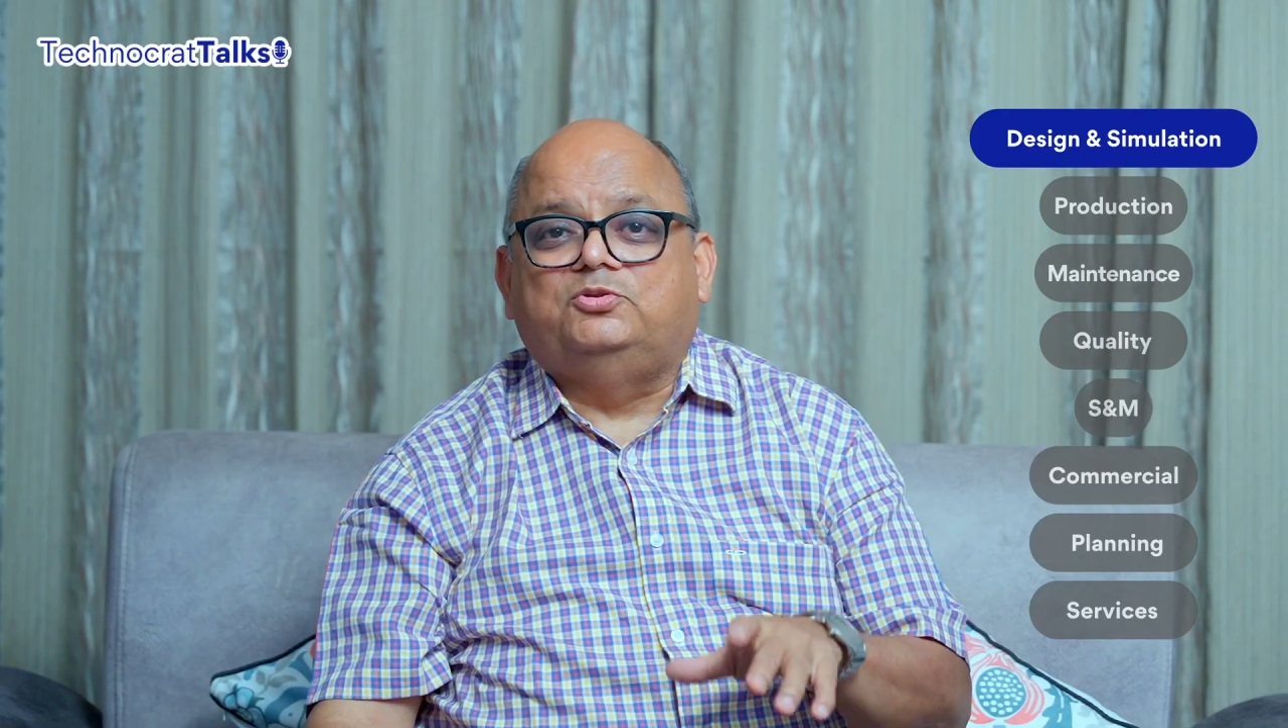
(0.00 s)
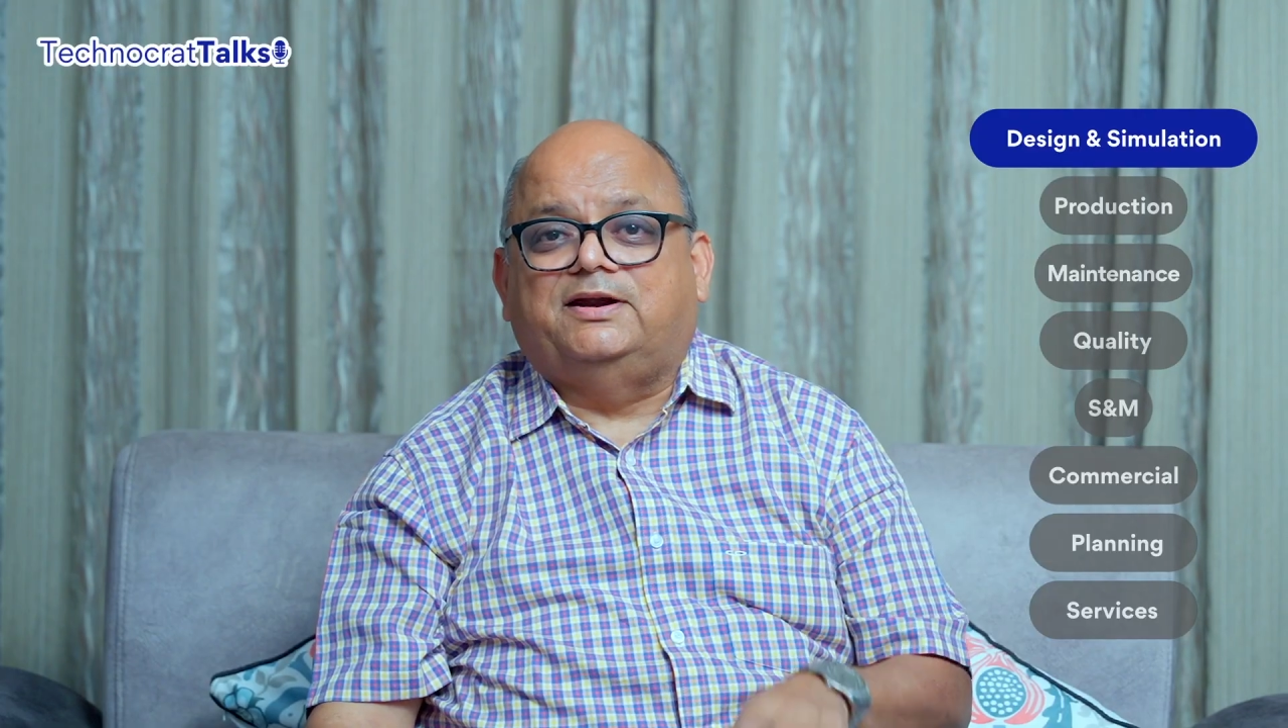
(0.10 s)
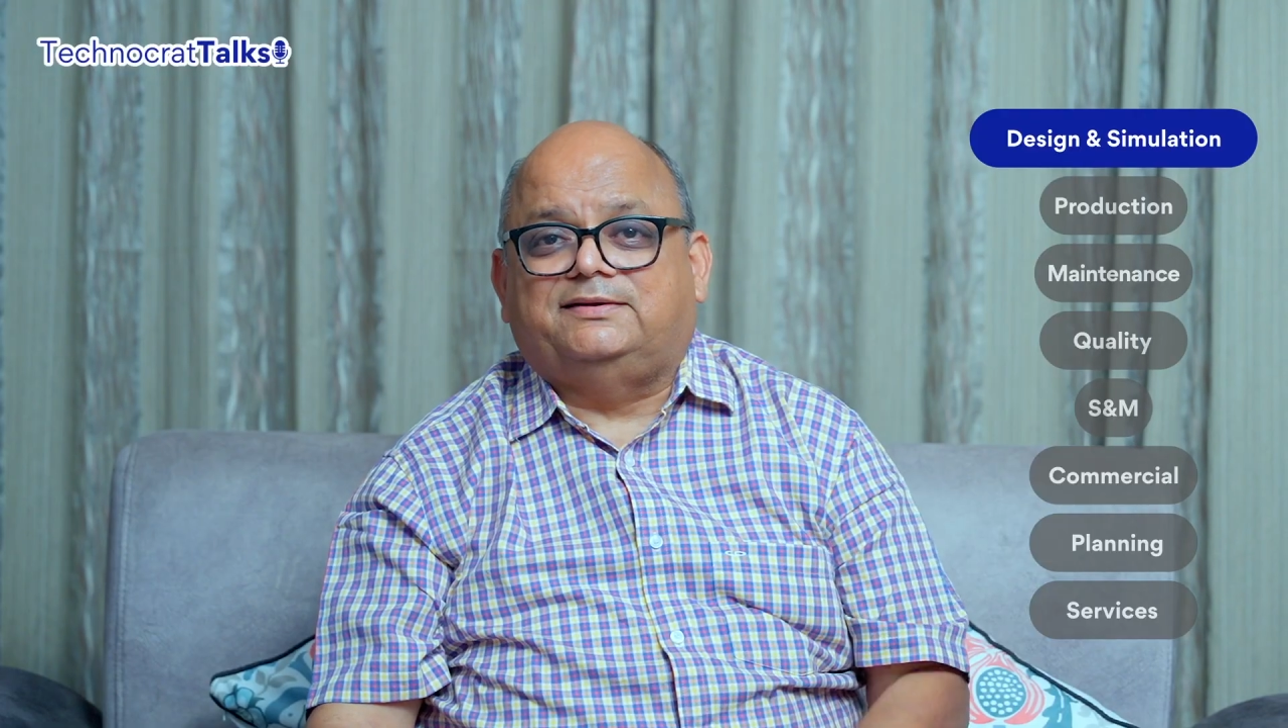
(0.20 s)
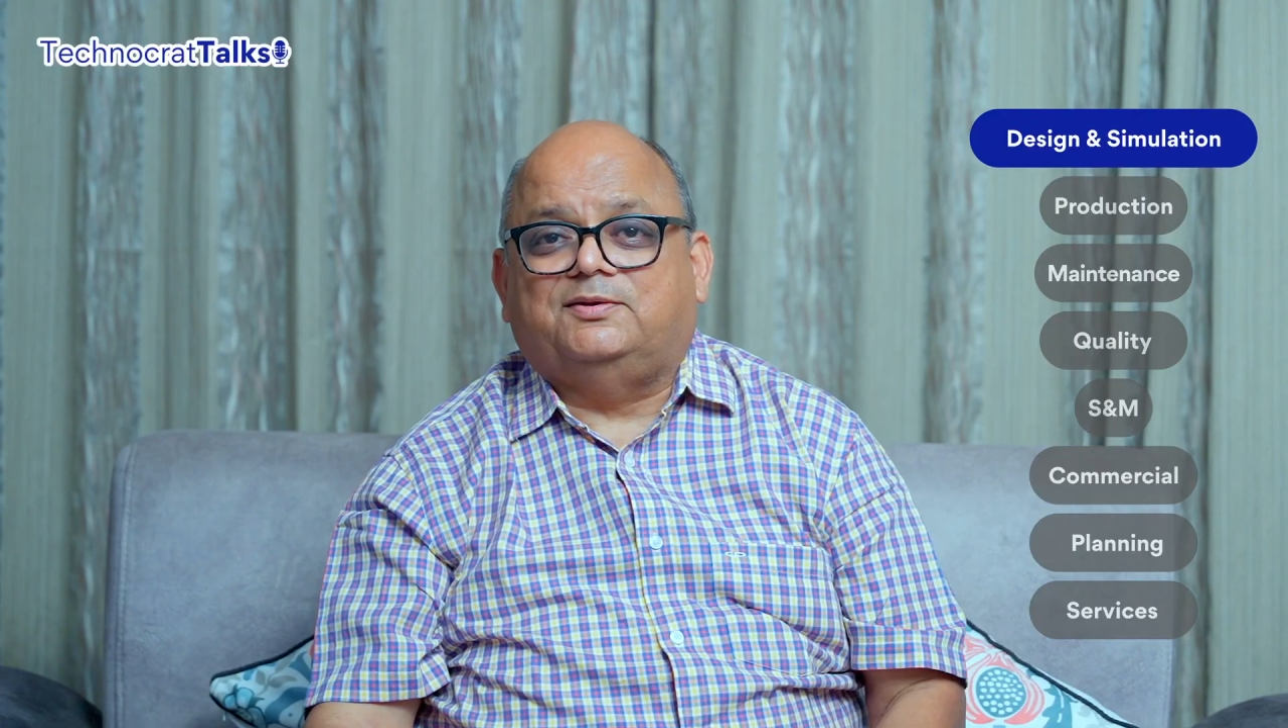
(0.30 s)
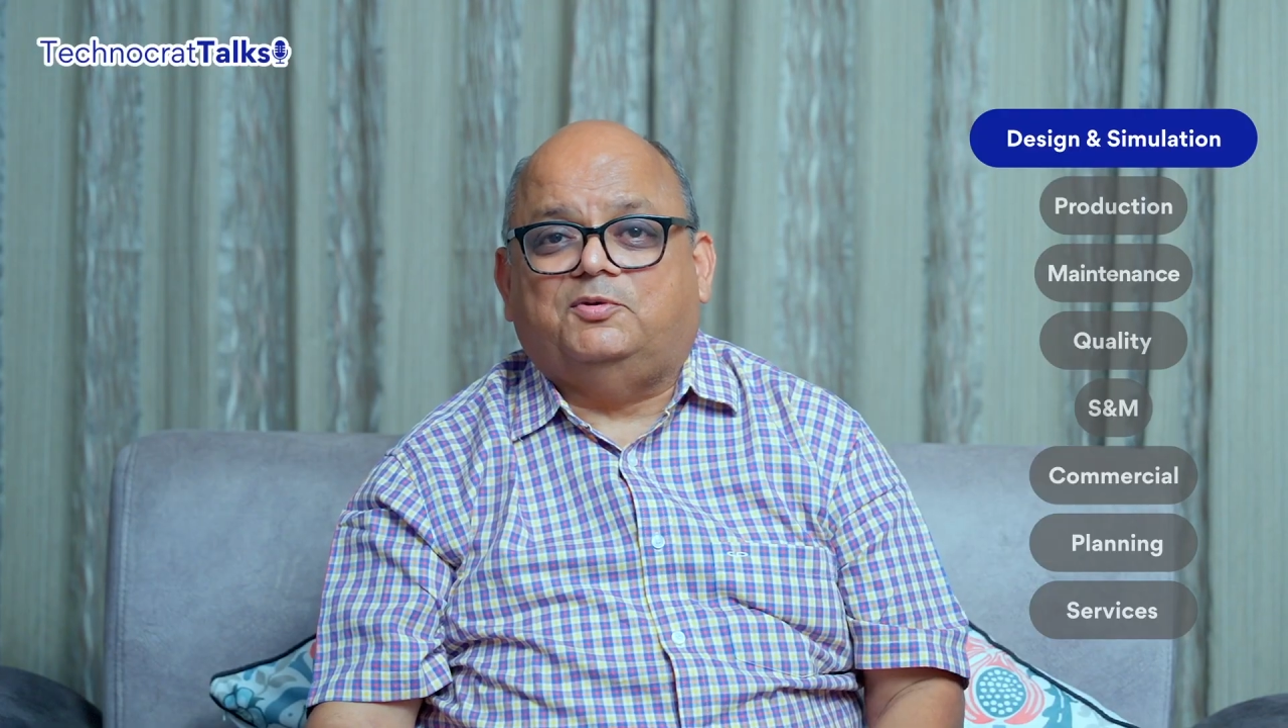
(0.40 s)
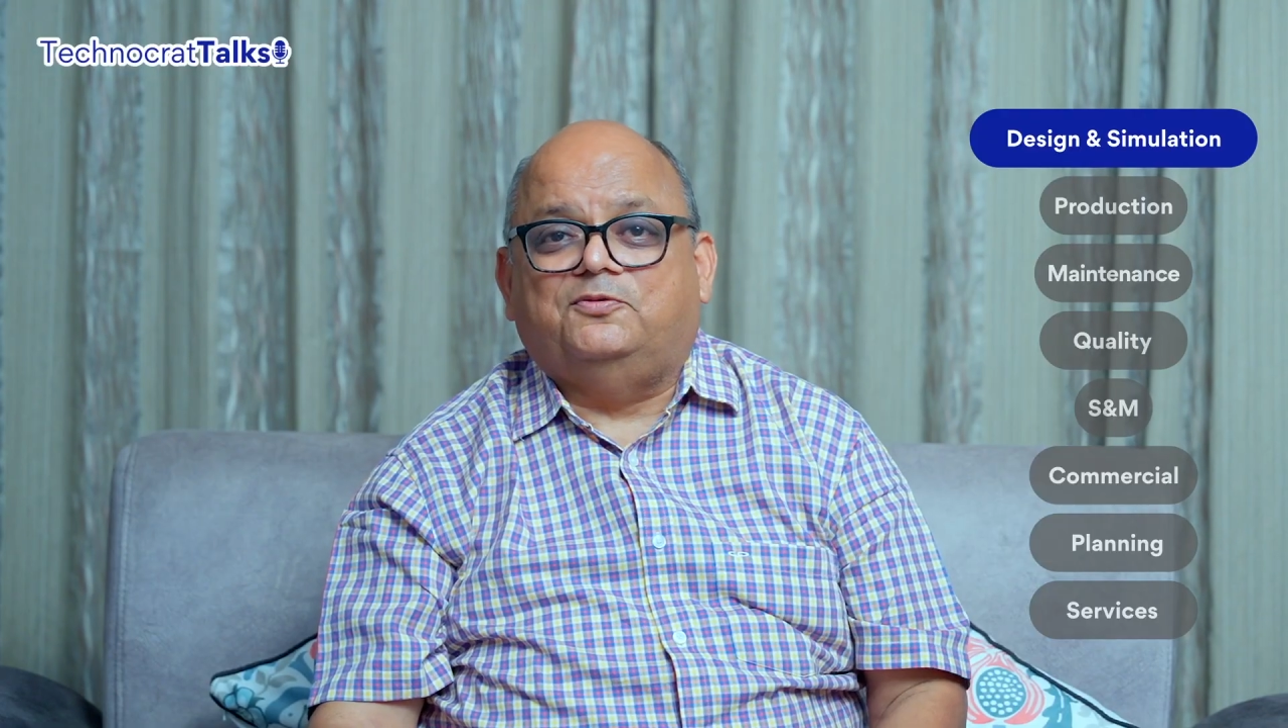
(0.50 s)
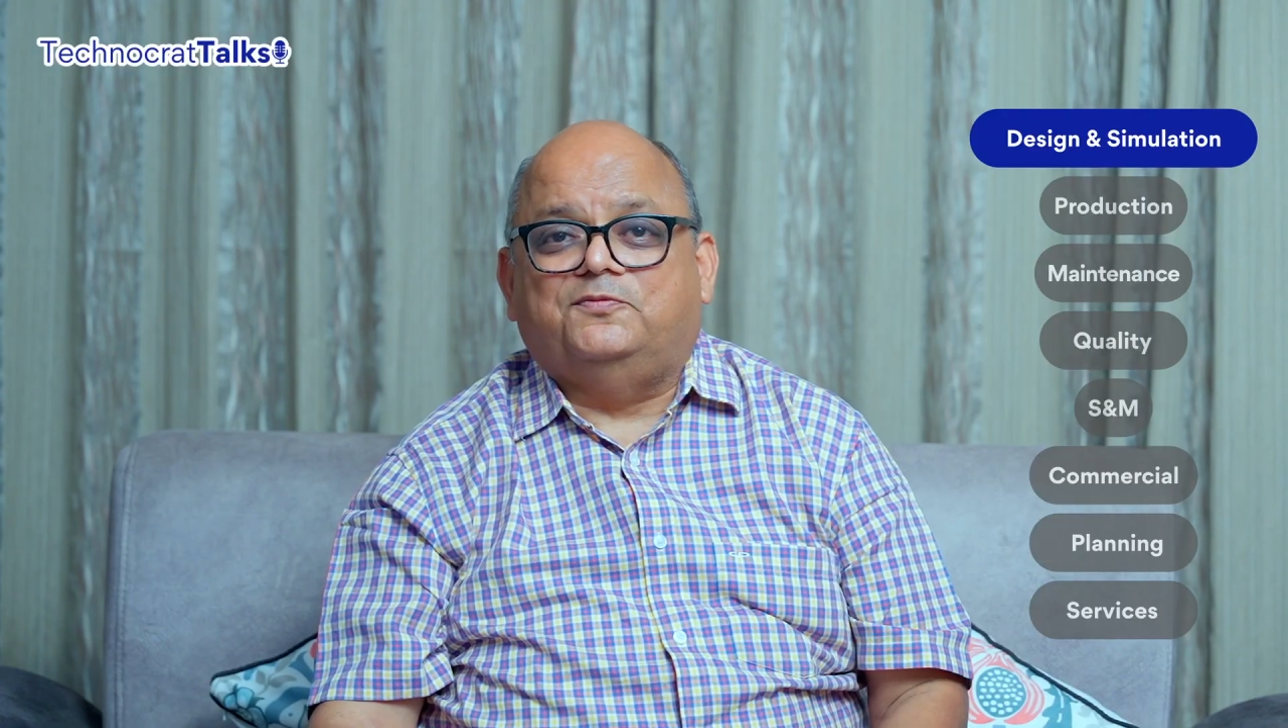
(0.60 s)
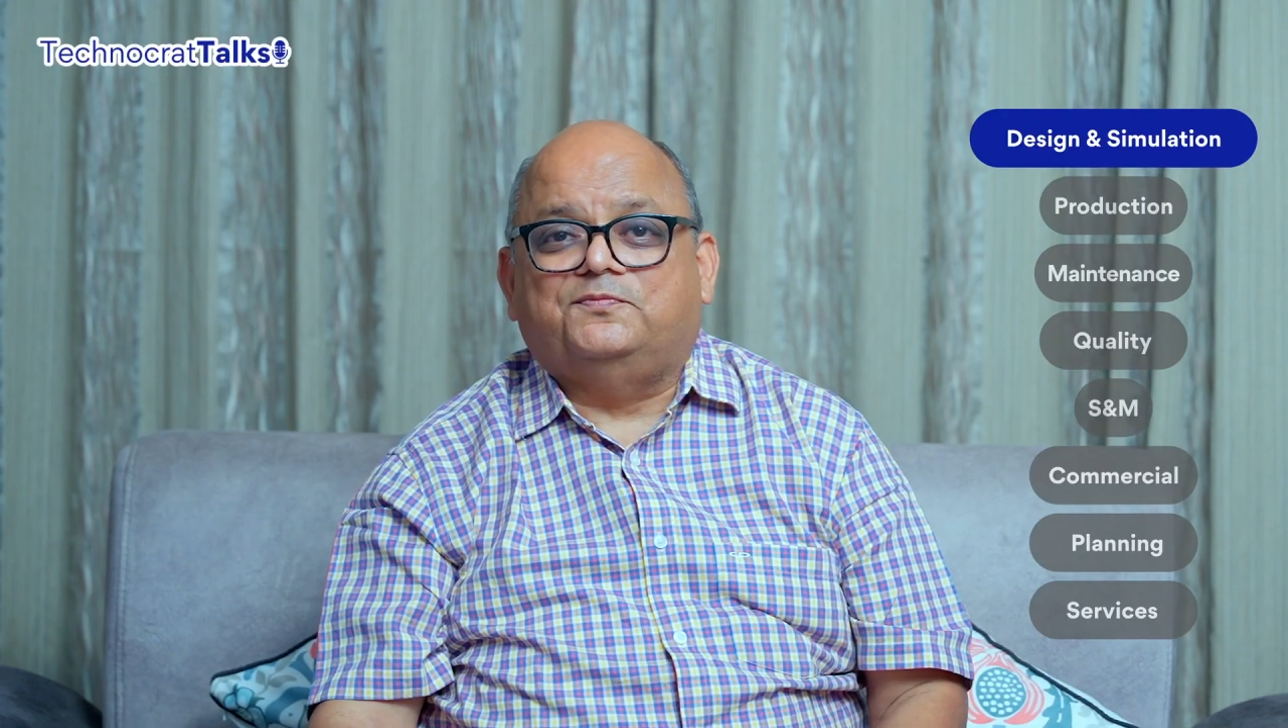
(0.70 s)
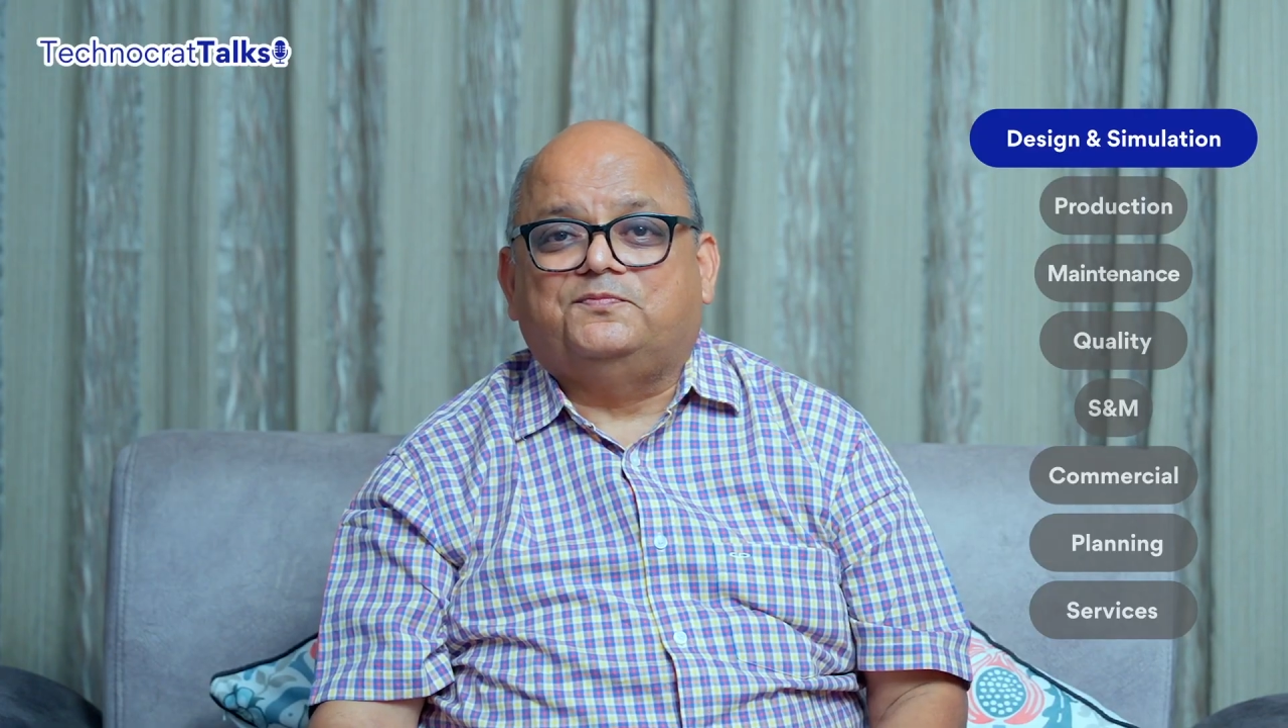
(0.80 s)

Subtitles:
that somehow.